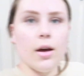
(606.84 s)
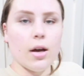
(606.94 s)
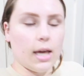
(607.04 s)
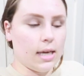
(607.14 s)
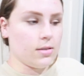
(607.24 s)

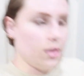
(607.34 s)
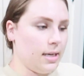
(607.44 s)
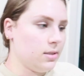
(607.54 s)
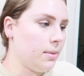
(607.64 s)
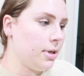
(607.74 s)
Okay, so
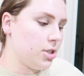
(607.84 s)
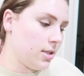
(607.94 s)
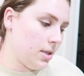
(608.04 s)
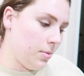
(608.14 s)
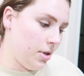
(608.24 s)
last time I
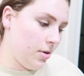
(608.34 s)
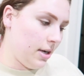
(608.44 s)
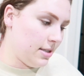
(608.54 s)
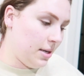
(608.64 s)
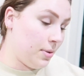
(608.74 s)
checked in with you
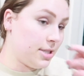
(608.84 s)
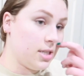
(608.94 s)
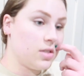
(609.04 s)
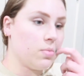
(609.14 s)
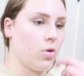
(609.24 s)
guys, it was
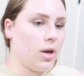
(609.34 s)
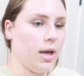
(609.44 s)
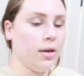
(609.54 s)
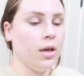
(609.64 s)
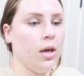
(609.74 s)
this
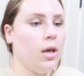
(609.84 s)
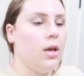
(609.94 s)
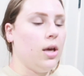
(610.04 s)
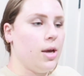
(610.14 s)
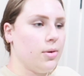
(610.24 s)
morning.
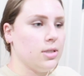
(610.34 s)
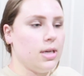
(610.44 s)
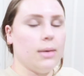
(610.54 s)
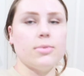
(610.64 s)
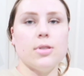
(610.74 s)
It was
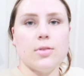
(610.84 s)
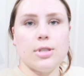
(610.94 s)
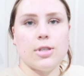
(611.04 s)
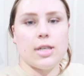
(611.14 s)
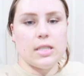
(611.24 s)
an
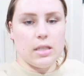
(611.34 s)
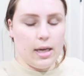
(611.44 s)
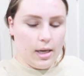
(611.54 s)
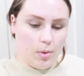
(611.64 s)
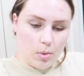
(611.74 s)
absolutely crazy
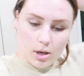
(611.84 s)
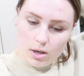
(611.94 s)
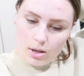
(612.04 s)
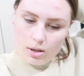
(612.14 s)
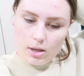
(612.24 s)
day at
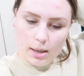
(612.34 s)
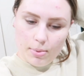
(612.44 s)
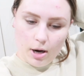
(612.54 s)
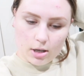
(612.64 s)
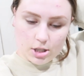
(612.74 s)
work. I
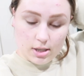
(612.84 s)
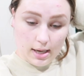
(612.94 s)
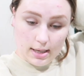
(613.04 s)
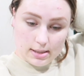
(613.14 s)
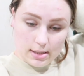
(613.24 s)
proctored
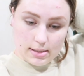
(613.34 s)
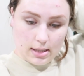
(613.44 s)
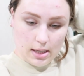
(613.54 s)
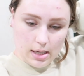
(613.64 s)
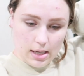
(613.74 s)
the
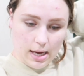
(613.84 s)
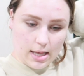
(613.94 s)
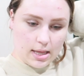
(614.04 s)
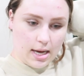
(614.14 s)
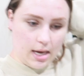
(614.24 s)
ACT,
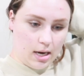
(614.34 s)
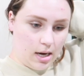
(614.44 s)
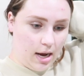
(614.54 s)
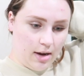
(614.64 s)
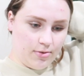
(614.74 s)
and
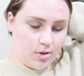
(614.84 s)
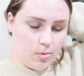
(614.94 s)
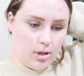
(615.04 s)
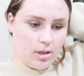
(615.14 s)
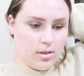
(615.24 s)
then
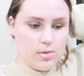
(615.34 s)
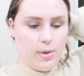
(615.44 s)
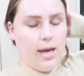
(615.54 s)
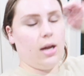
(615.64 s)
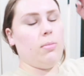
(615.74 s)
afterwards
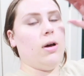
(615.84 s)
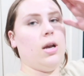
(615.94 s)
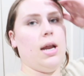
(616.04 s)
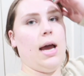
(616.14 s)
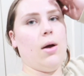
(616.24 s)
we had about
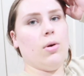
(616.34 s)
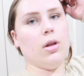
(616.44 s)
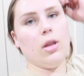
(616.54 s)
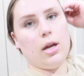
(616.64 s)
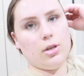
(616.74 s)
an hour
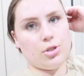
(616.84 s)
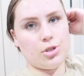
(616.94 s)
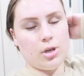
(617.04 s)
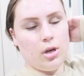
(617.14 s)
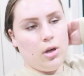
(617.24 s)

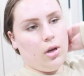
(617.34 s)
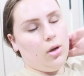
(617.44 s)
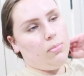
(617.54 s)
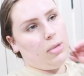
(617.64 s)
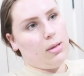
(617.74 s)
lunch.
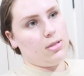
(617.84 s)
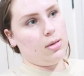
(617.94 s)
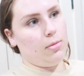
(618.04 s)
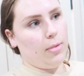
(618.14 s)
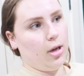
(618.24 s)
Me and
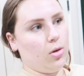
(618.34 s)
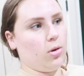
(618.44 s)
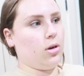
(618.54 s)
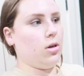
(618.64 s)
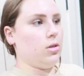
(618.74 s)
some of my
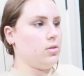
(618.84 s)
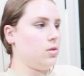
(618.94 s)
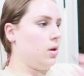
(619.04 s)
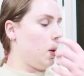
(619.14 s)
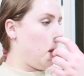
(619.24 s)

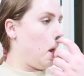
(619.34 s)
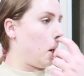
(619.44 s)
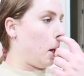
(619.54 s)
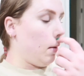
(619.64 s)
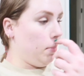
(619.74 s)
coworkers
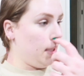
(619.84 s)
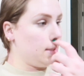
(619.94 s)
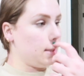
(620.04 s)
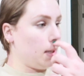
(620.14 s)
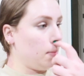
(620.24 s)
got
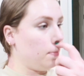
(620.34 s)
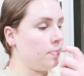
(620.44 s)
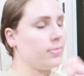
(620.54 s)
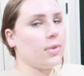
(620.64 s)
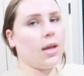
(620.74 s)
pizza,
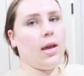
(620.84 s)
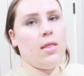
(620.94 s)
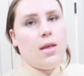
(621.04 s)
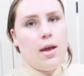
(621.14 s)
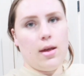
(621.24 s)

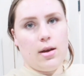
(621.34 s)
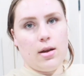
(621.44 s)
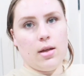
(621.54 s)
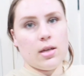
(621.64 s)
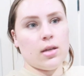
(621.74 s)
and then